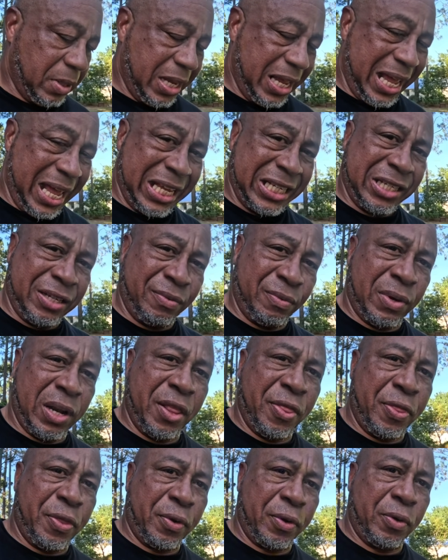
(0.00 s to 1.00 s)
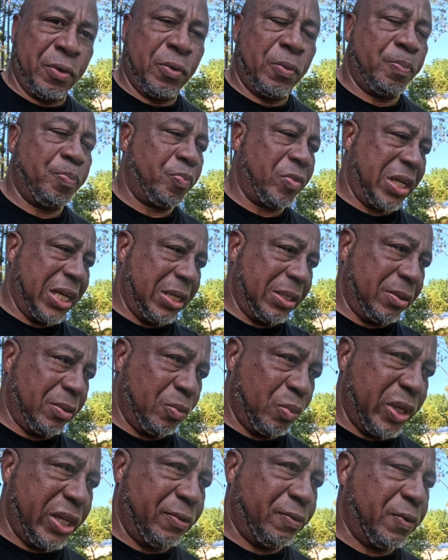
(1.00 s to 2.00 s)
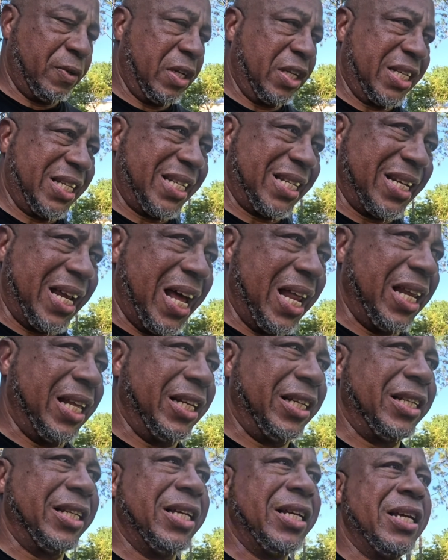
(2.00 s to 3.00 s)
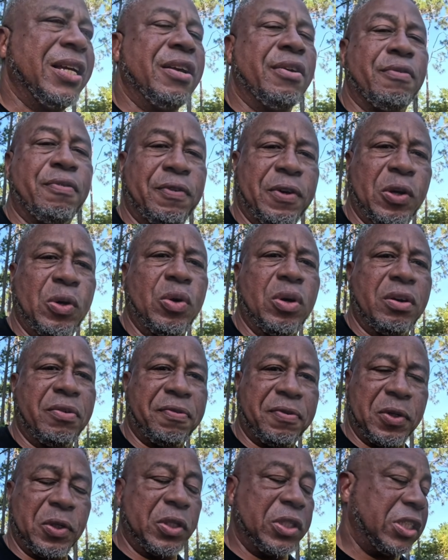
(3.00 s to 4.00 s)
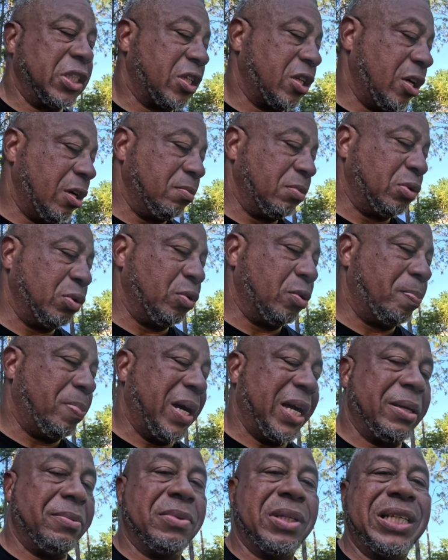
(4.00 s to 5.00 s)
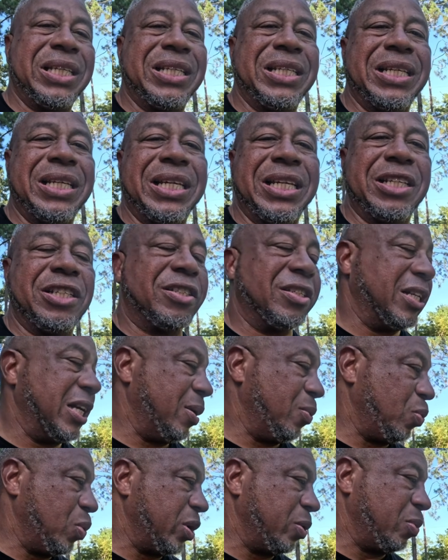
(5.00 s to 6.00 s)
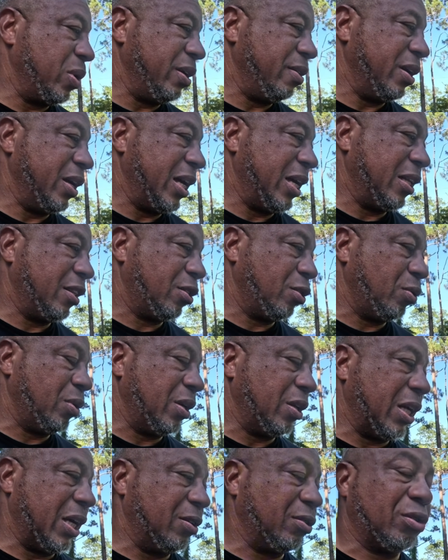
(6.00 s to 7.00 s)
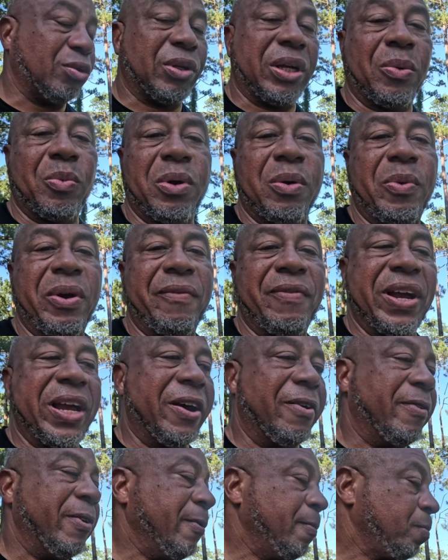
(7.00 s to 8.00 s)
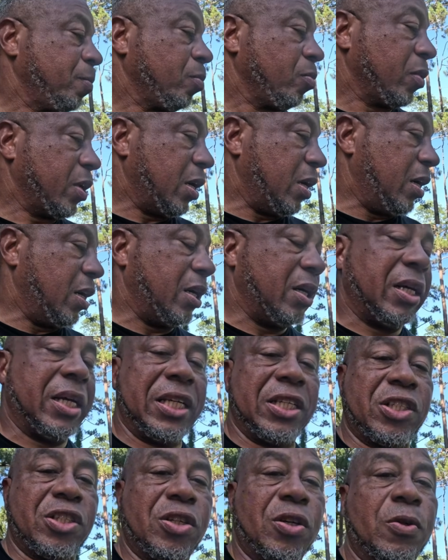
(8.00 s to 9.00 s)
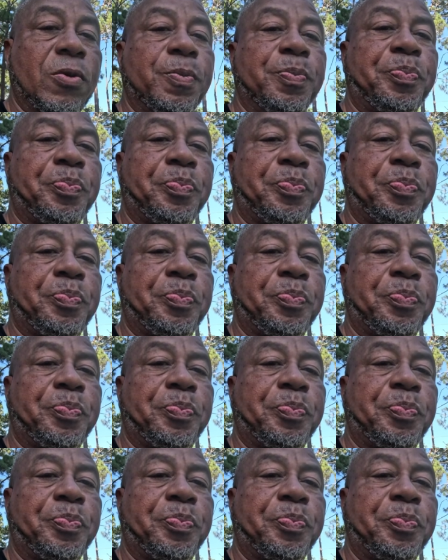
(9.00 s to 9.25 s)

as it run through and wait for a solid flow of fluid to come through the pipe leading into that one-way, out through that one-way valve. And so,